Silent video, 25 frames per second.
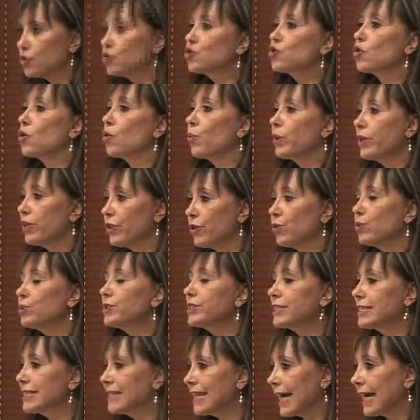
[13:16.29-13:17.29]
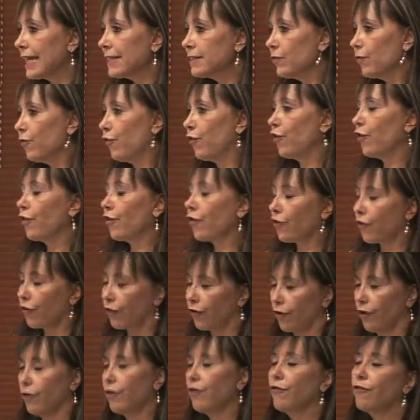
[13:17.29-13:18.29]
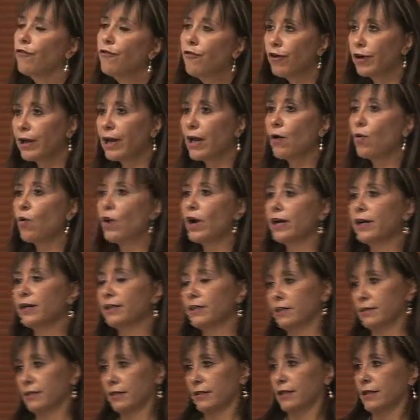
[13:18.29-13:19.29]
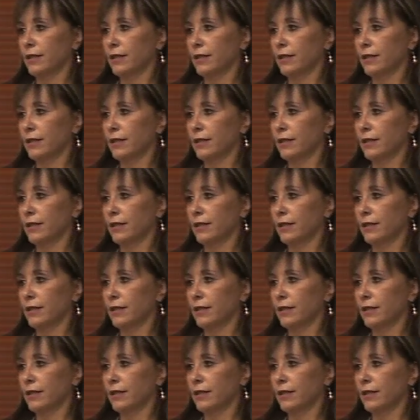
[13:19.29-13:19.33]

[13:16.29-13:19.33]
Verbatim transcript: So we use that for, for our